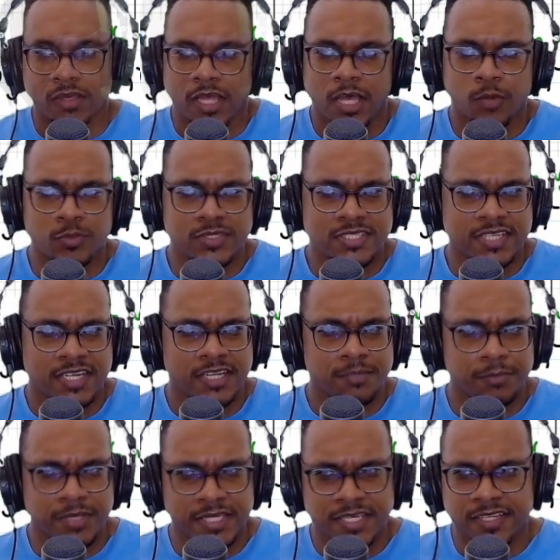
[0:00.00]
And we said at the
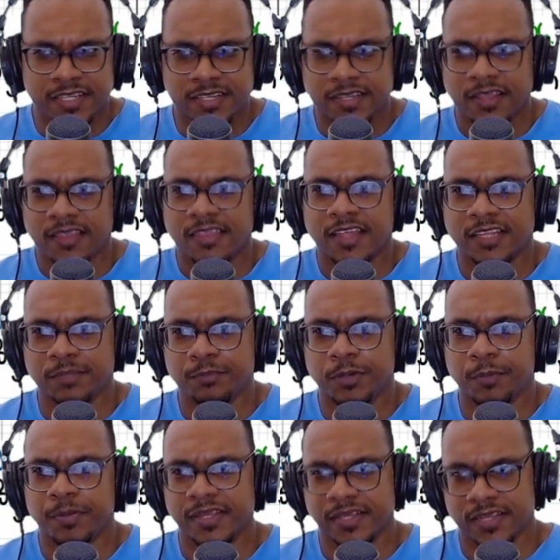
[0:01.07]
beginning that the
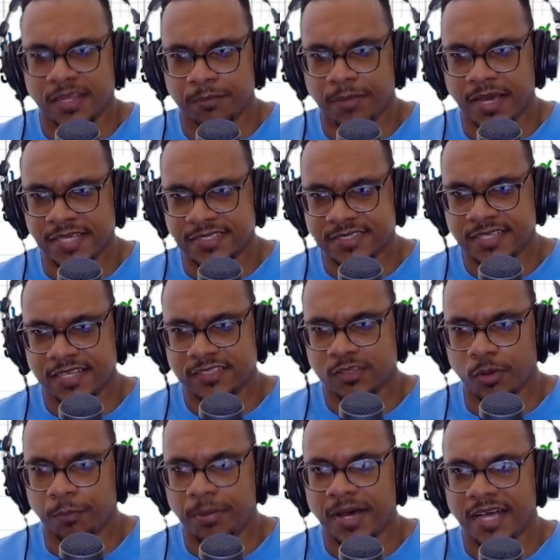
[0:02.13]
perpendicular bisector
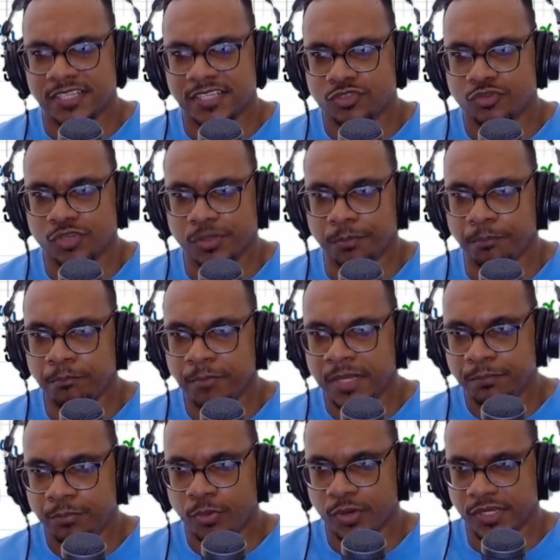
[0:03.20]
will pass through the
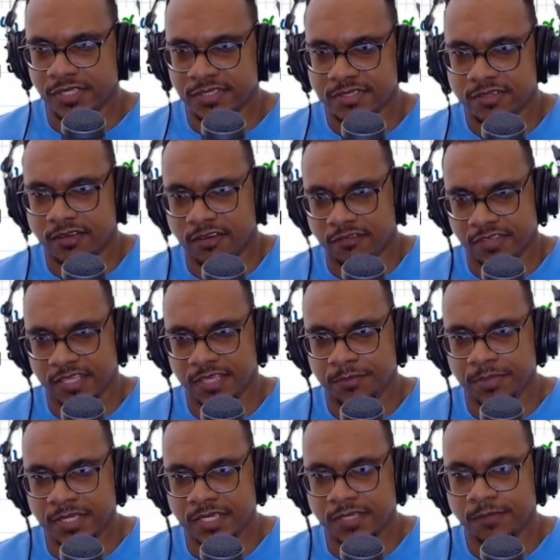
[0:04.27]
midpoint of
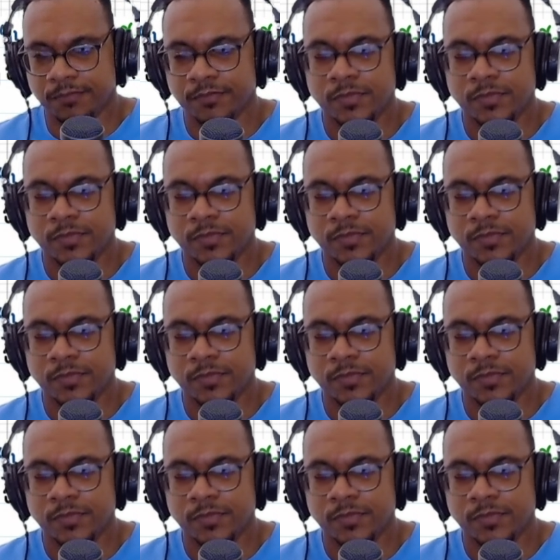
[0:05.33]
AB.